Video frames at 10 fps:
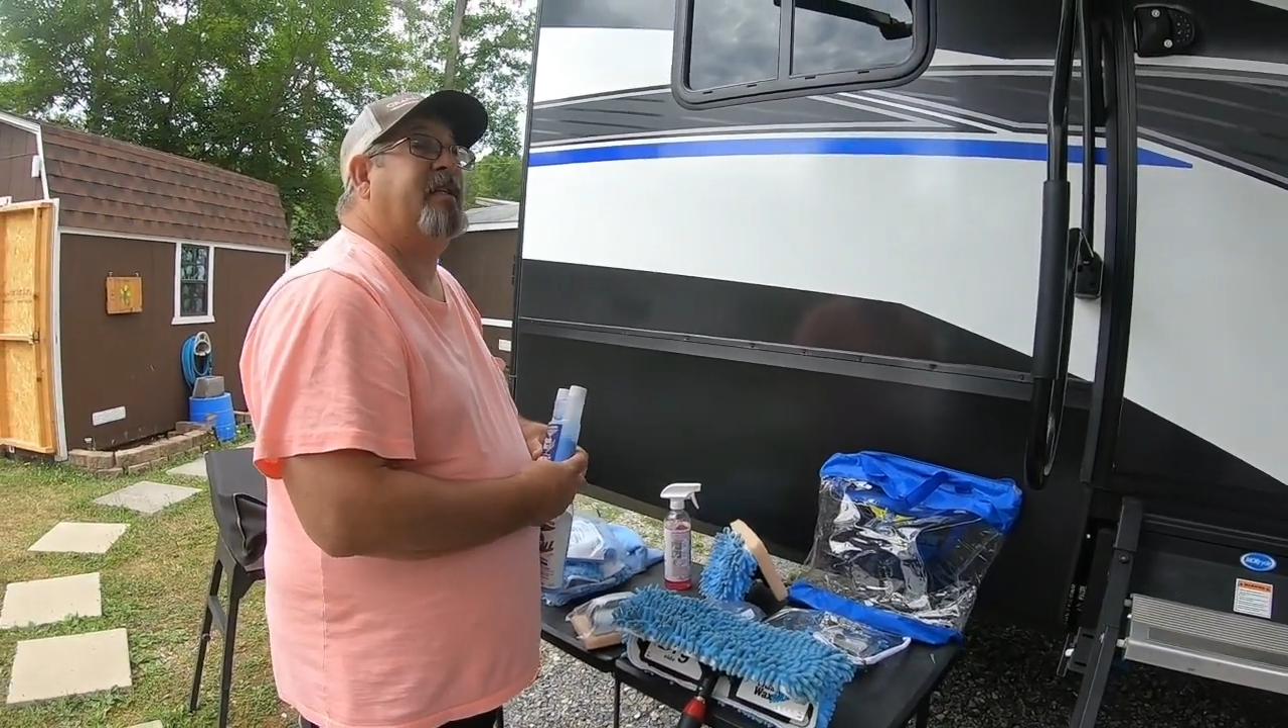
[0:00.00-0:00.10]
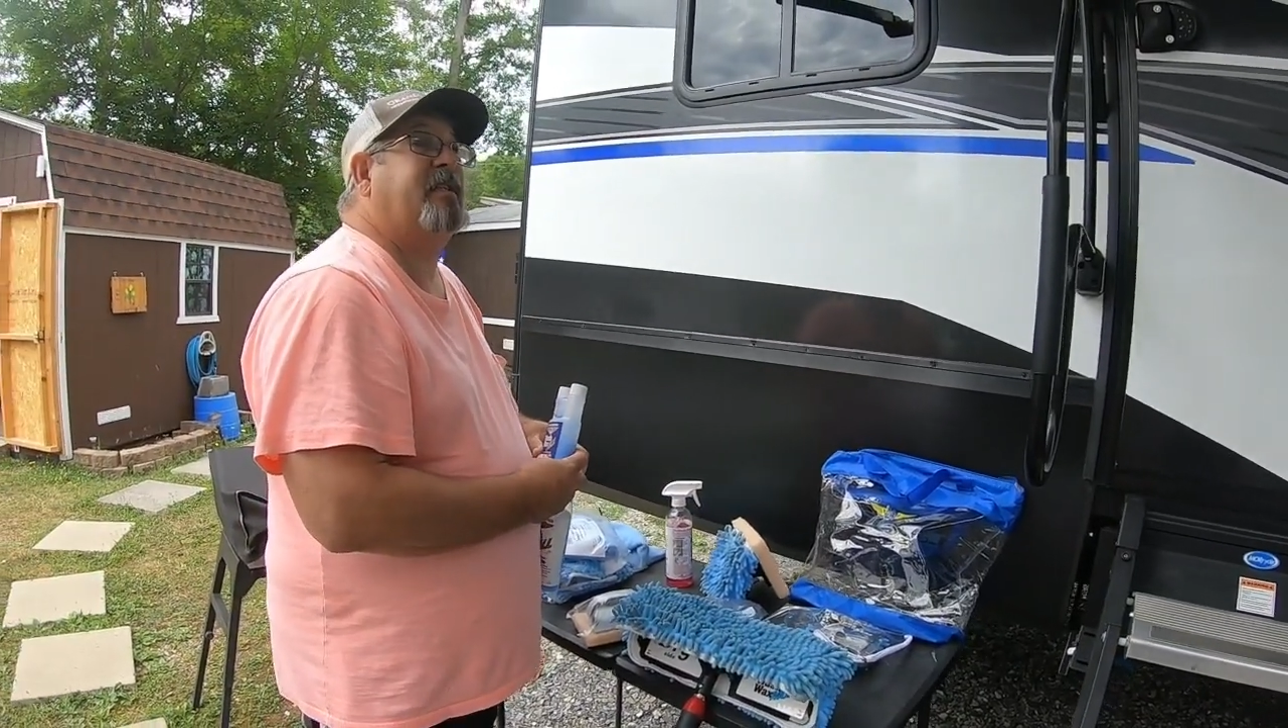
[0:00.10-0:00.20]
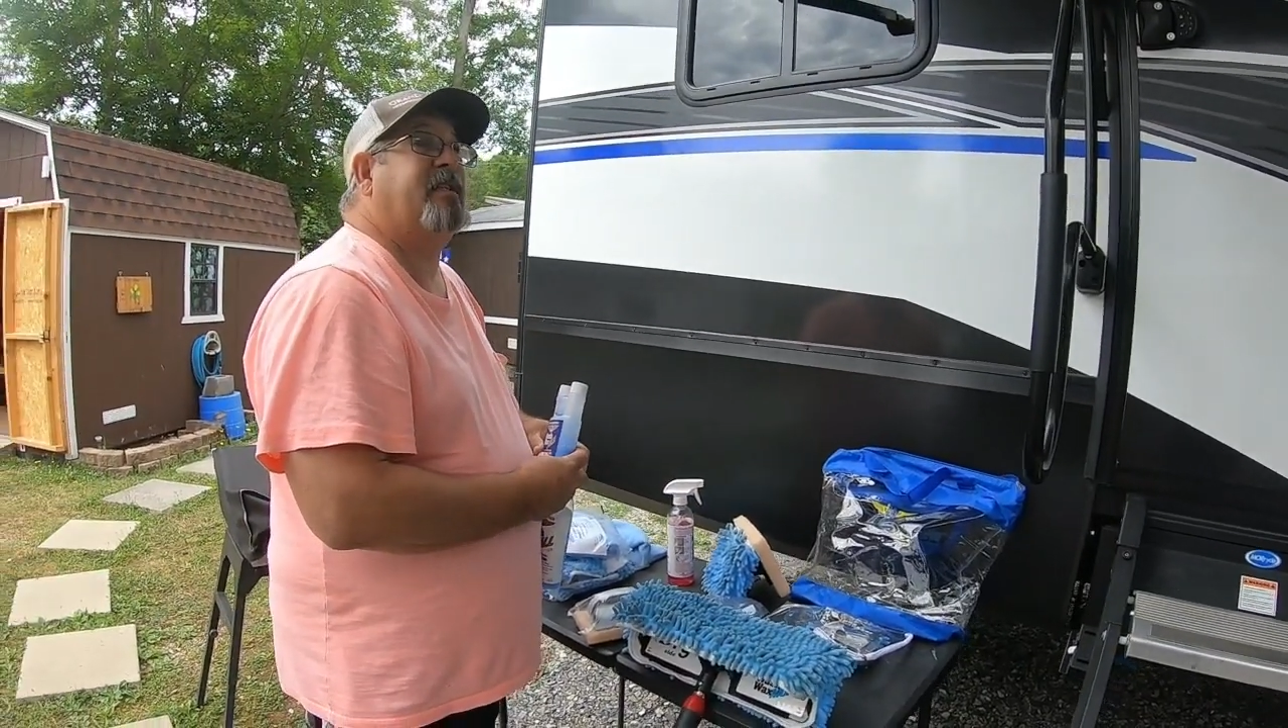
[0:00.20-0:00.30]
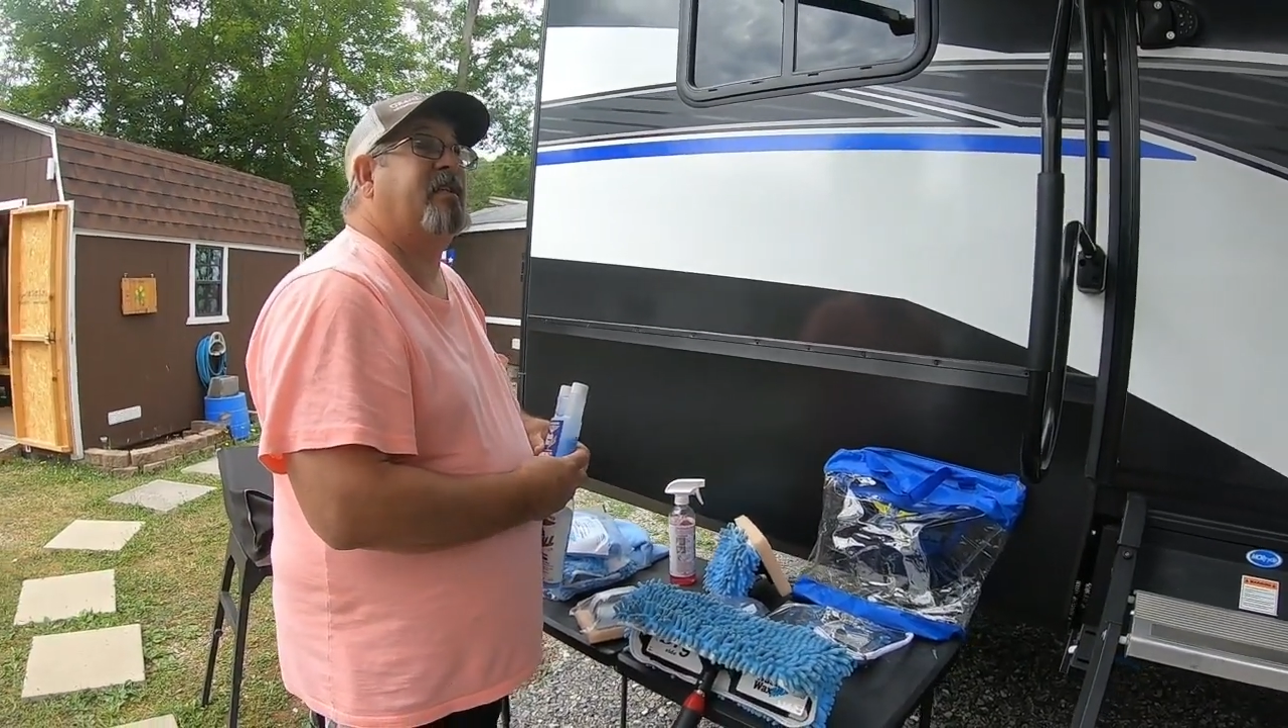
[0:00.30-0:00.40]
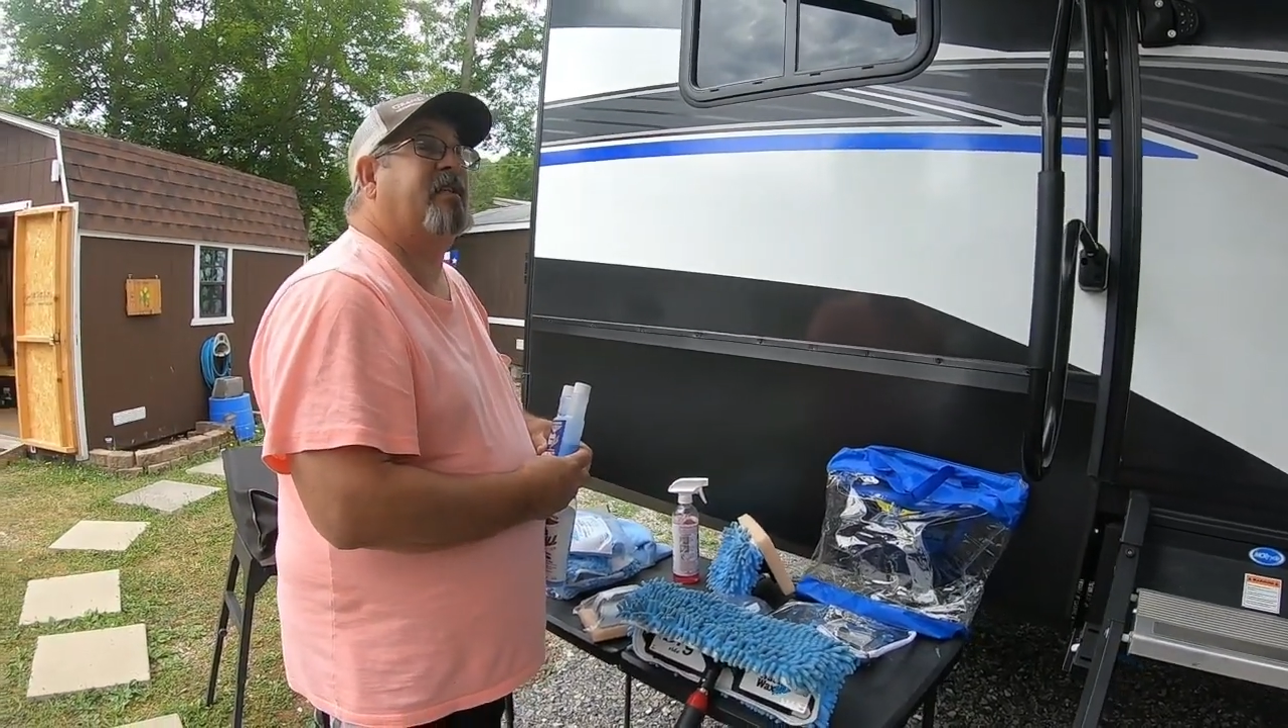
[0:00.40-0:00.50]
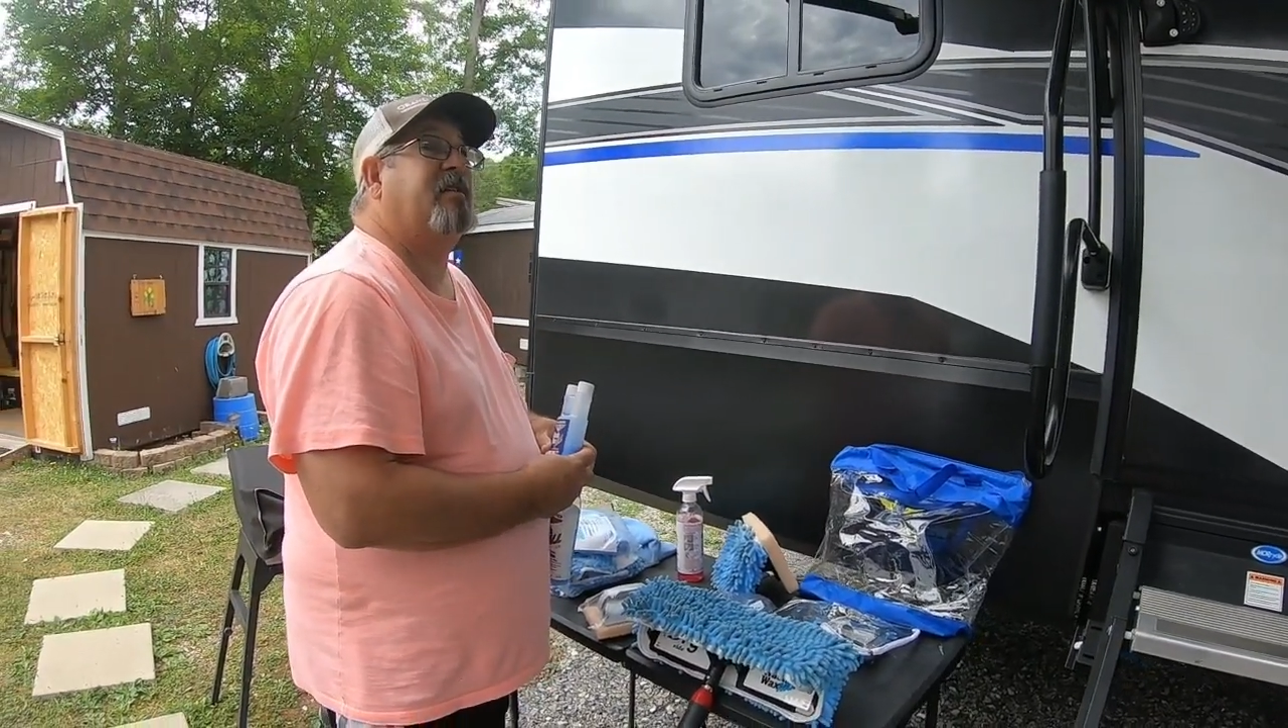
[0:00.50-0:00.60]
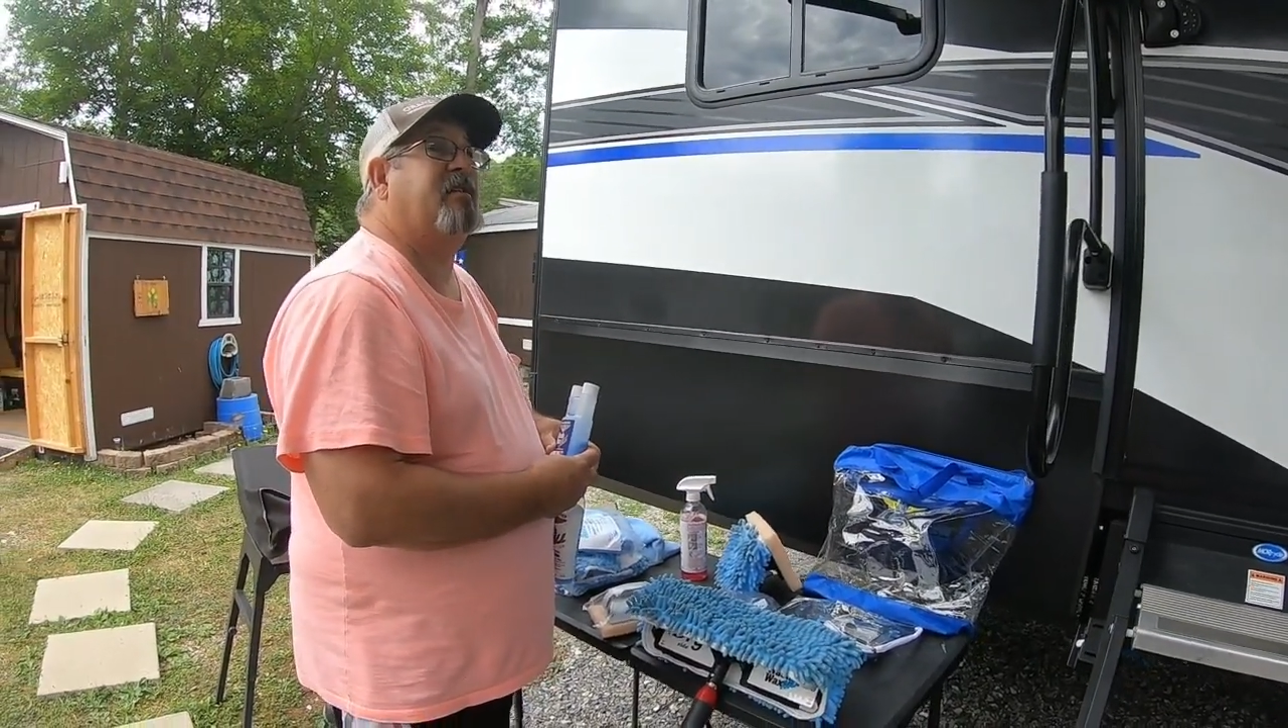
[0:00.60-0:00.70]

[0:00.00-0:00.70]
it